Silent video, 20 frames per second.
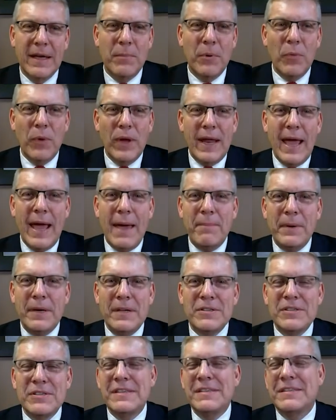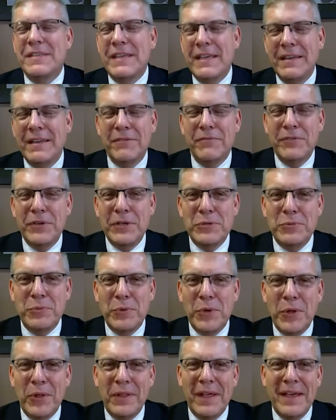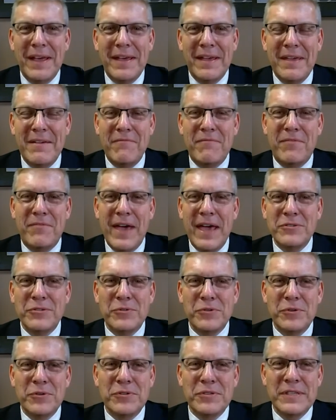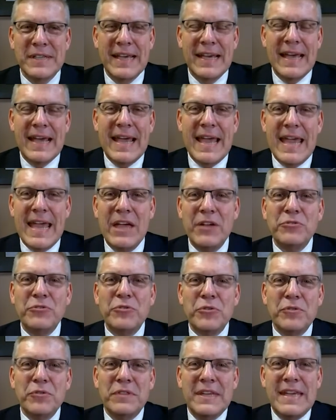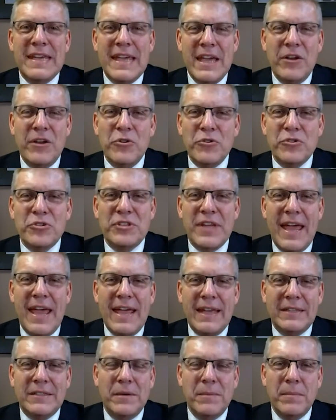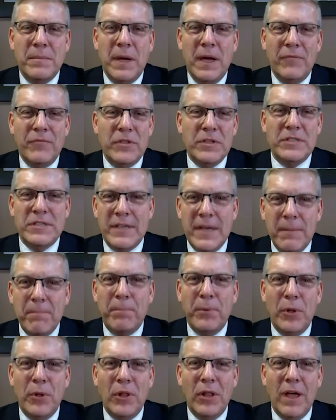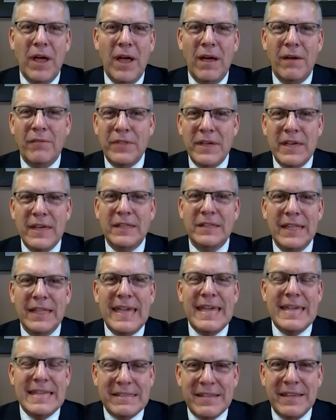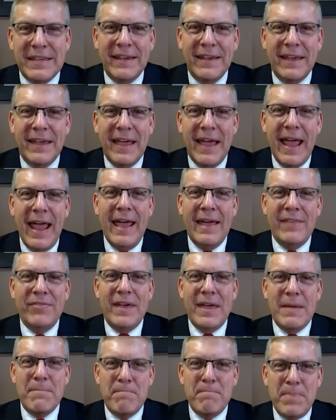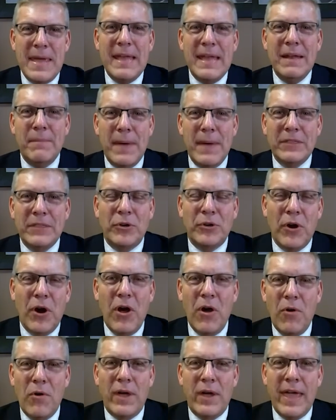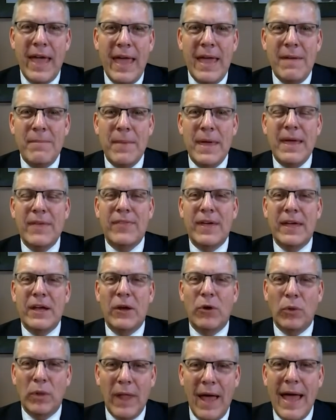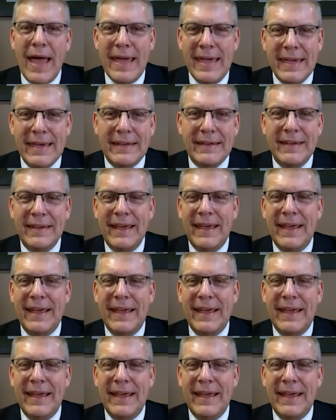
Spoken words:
But what happened is these individual investors entered the inner sanctum of the temple of the elite. And they beat them at their own game, and they don't like it.